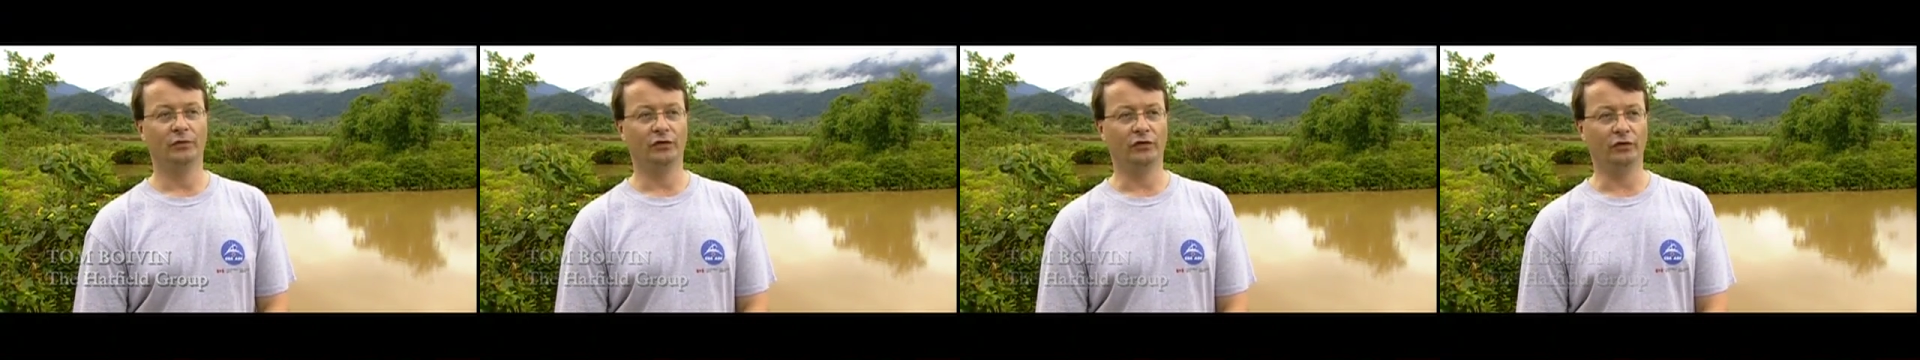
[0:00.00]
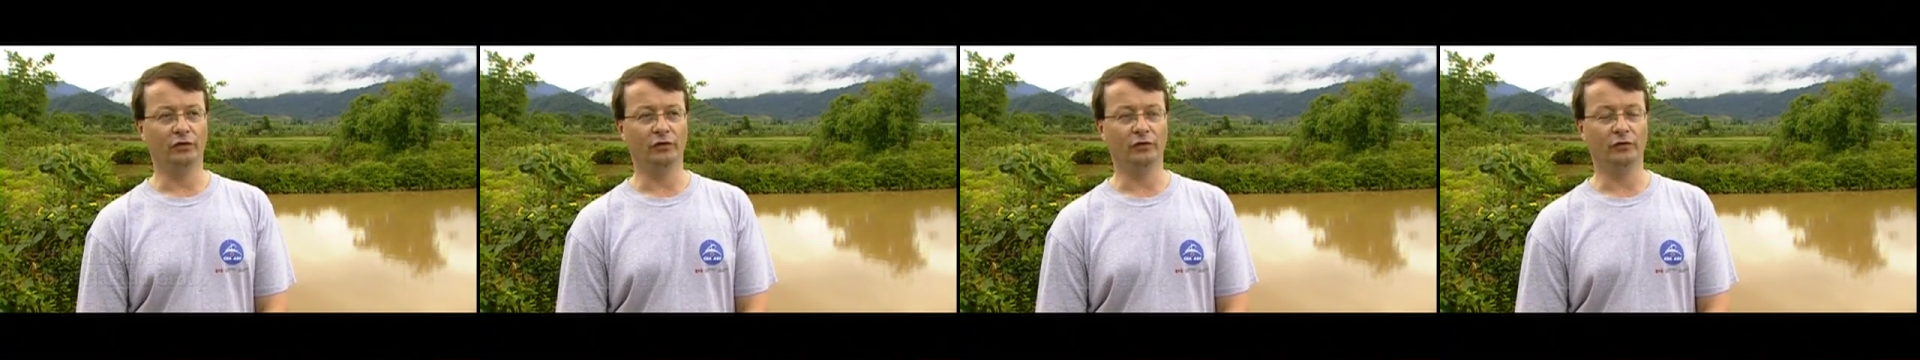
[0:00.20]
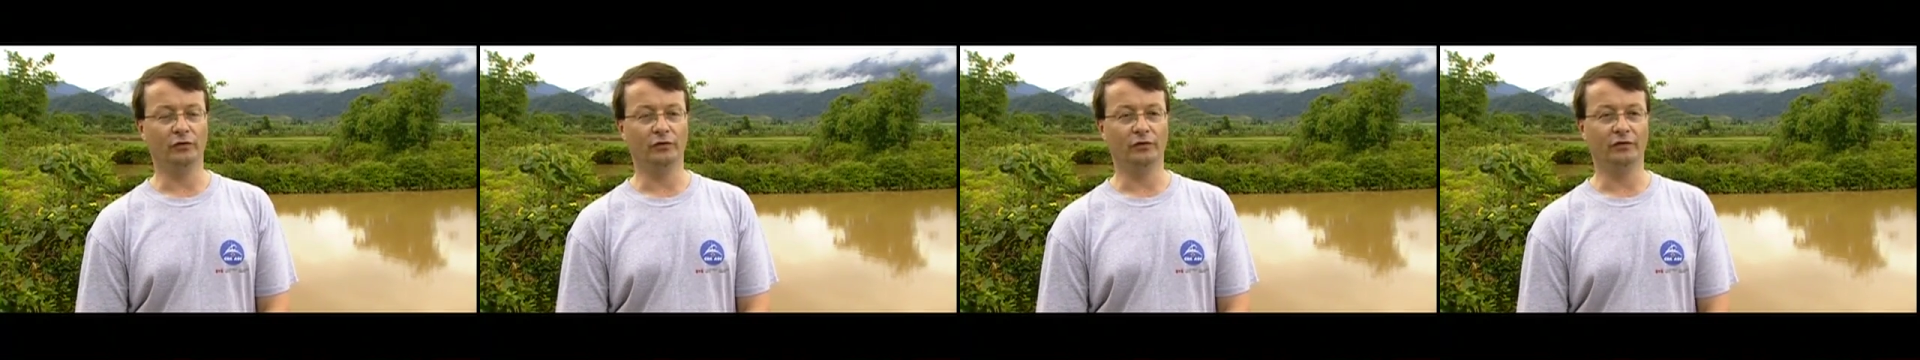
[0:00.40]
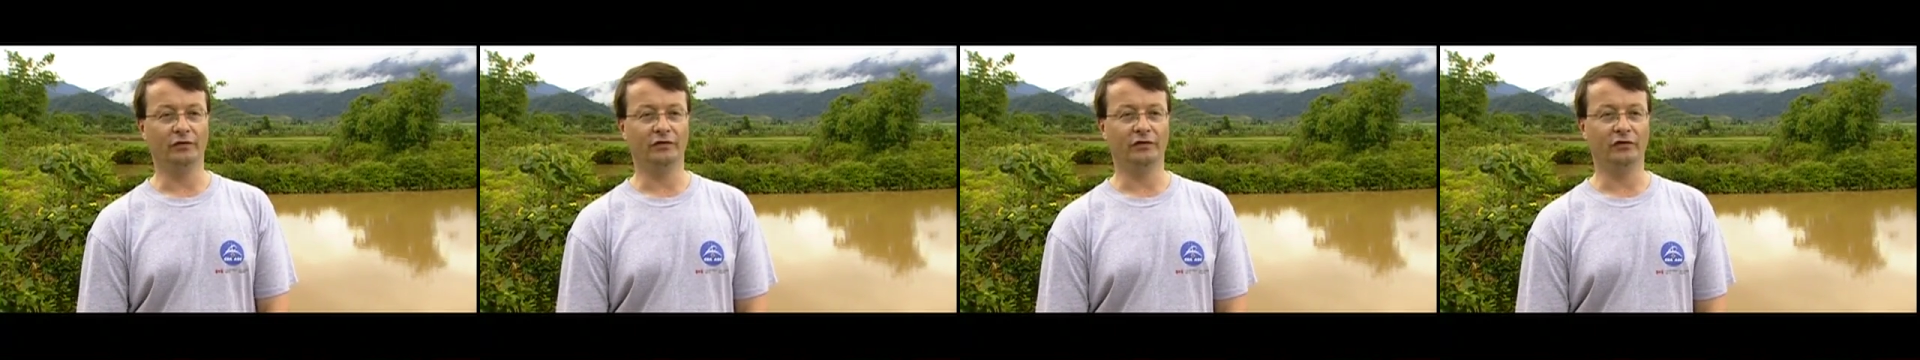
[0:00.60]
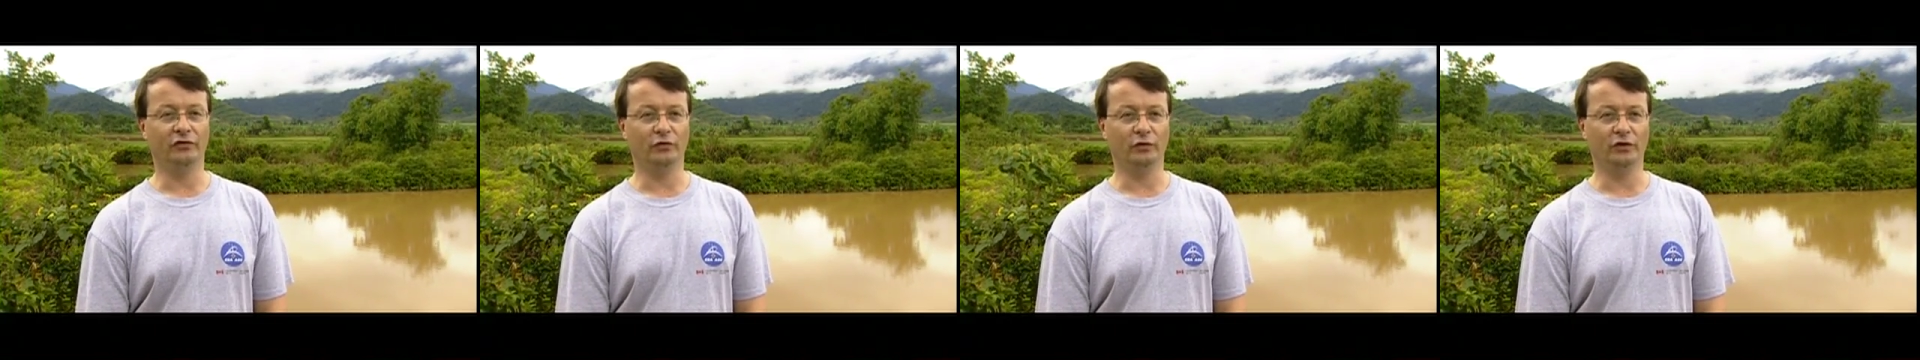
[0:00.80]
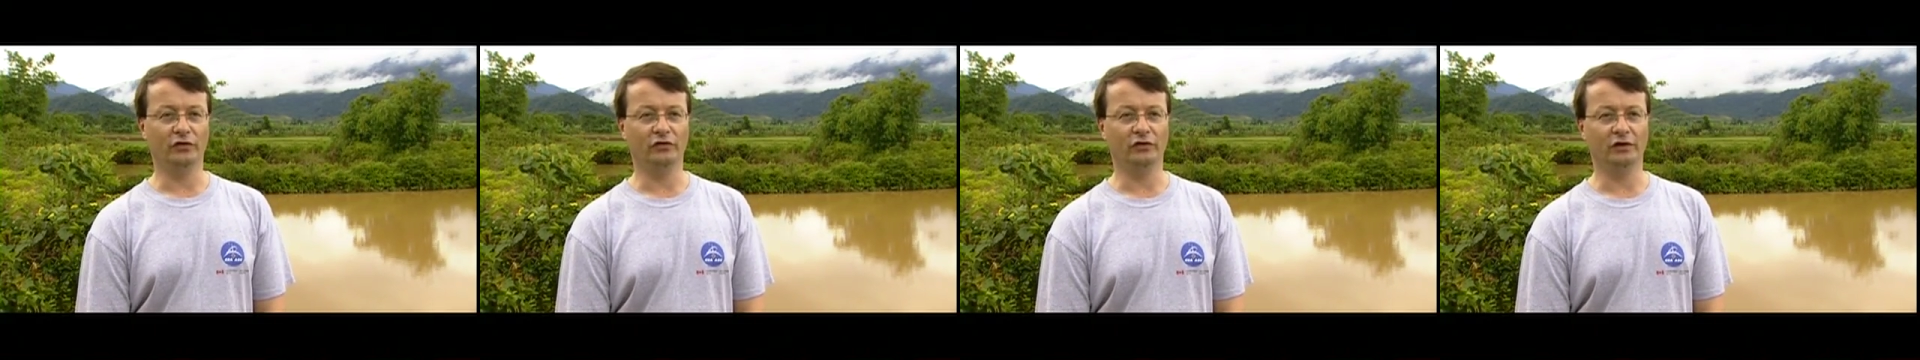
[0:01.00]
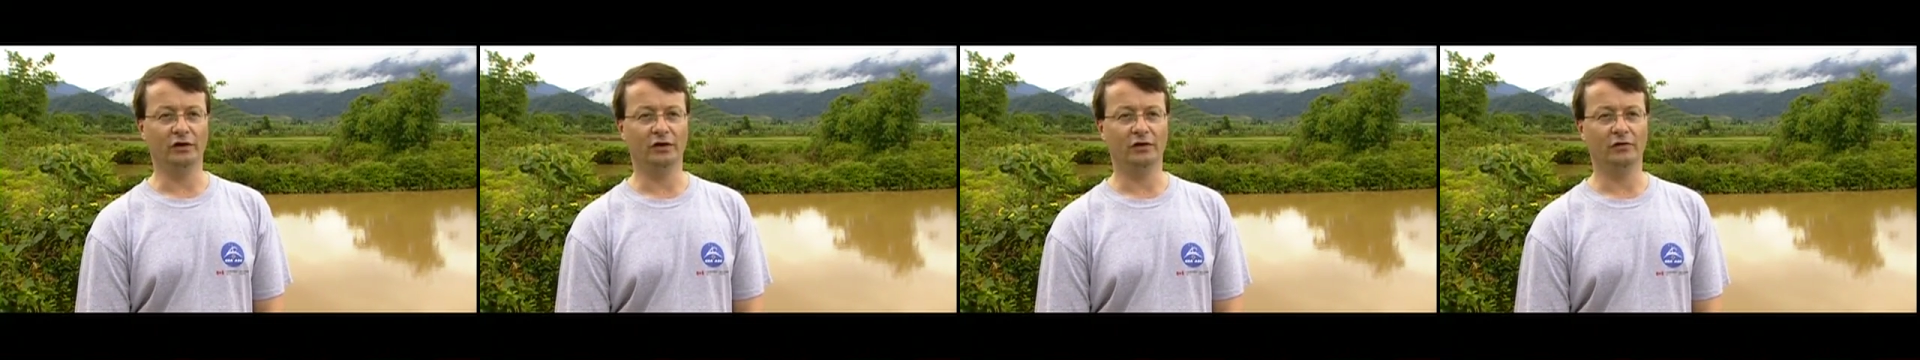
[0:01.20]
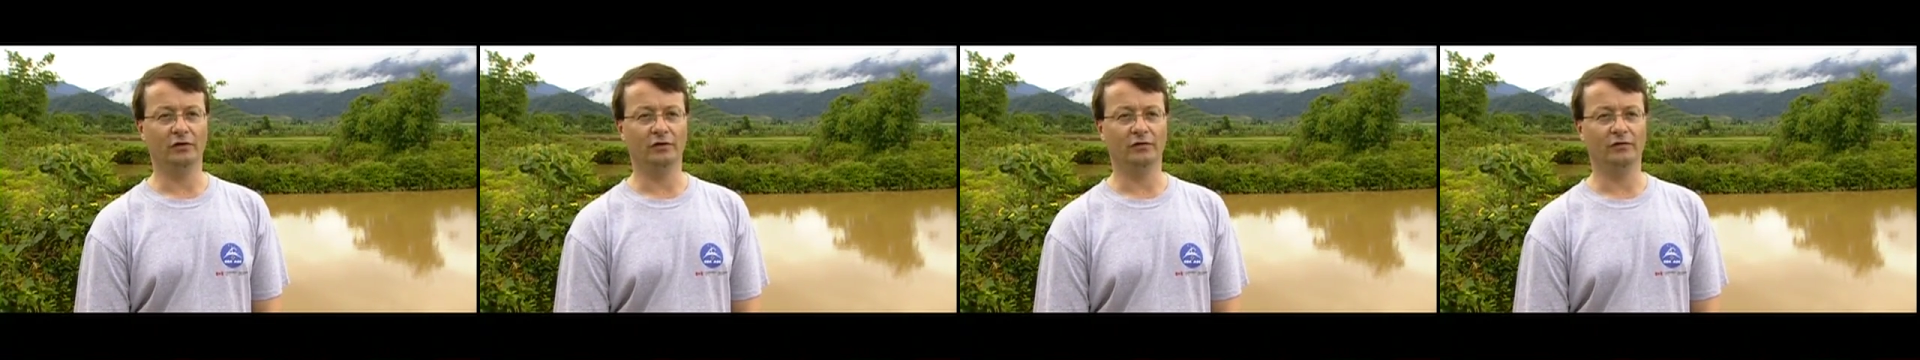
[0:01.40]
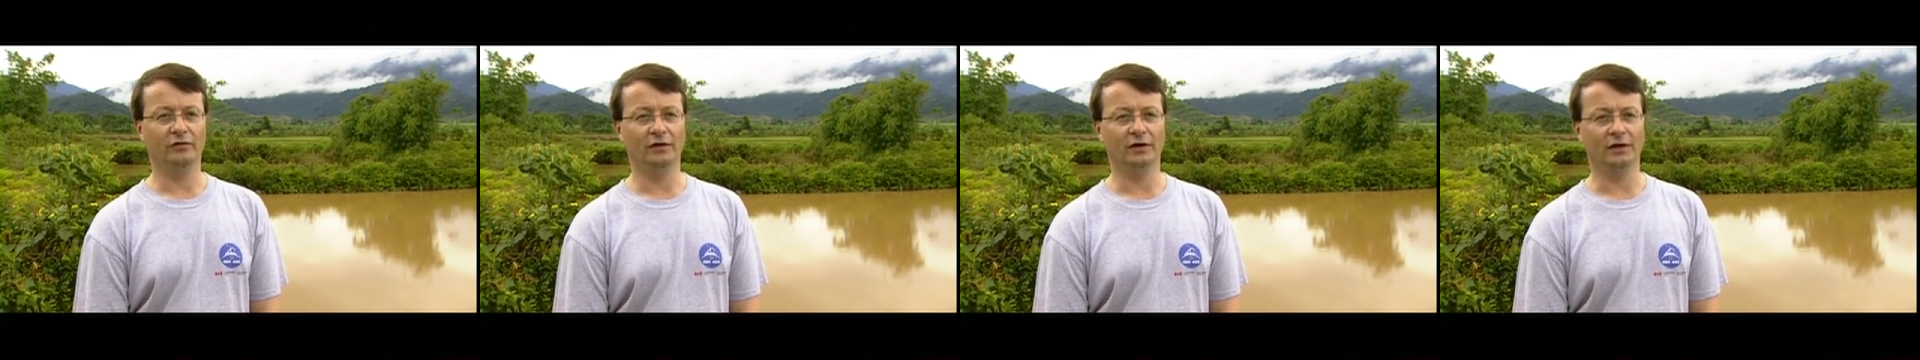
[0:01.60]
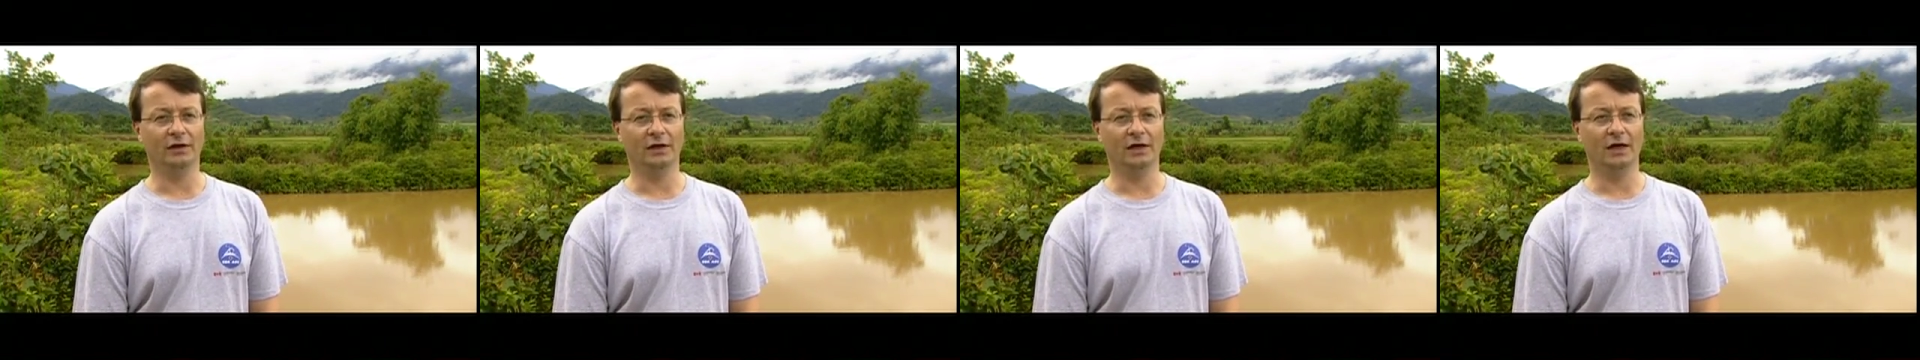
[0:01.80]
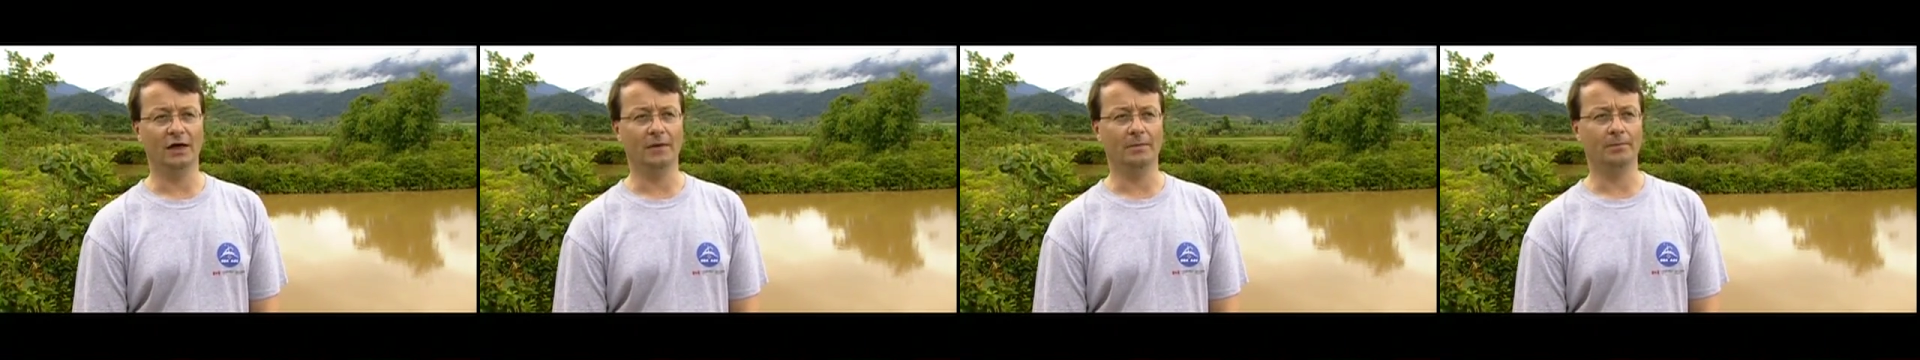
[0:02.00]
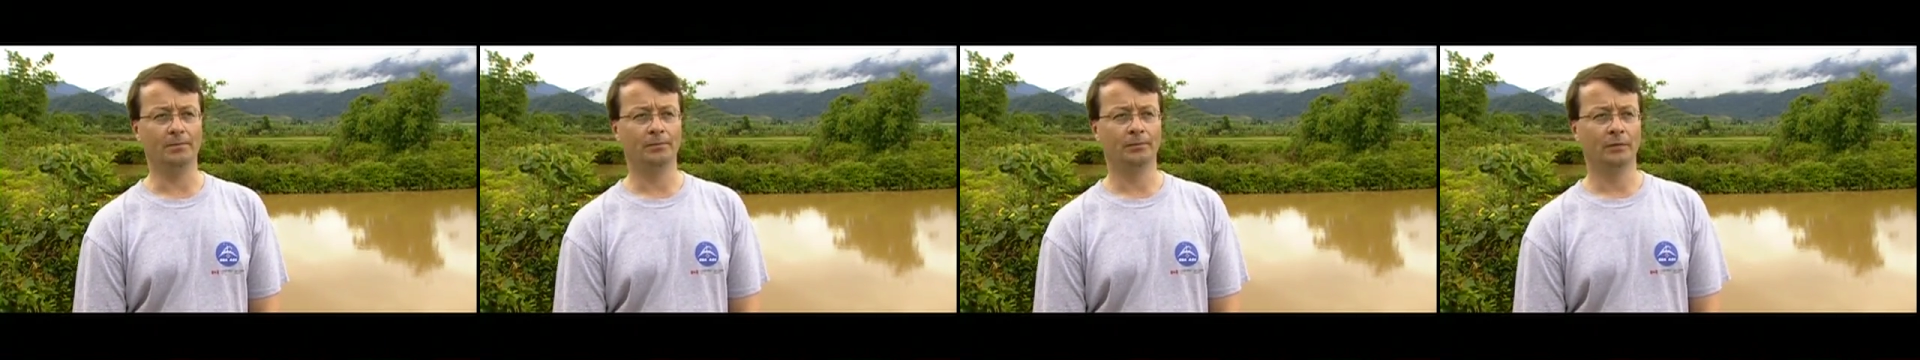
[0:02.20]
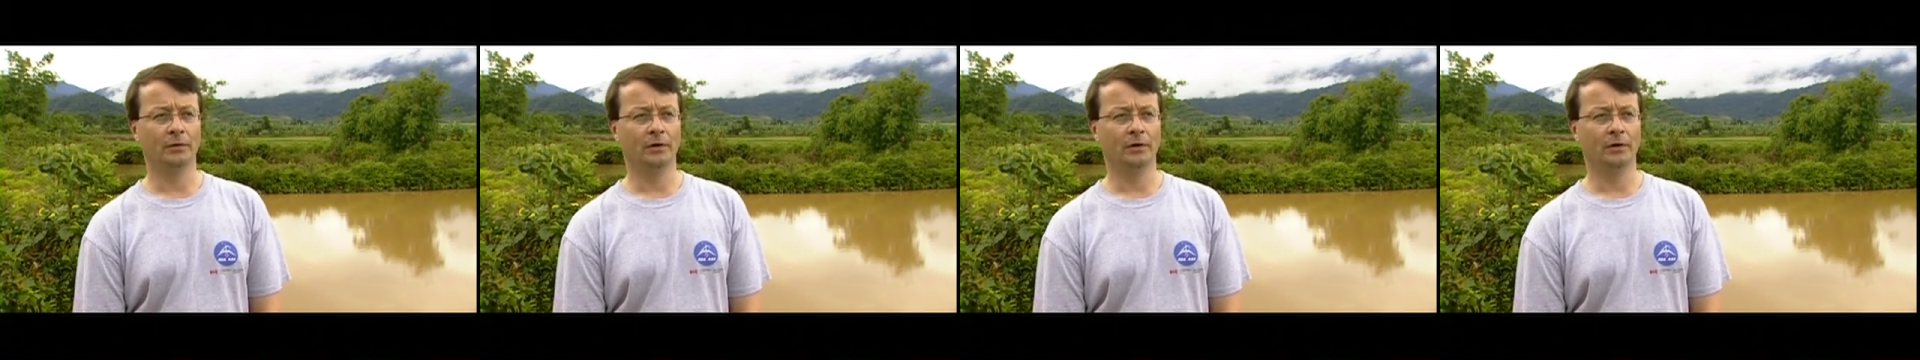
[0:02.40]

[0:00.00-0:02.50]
to the situation here in Vietnam.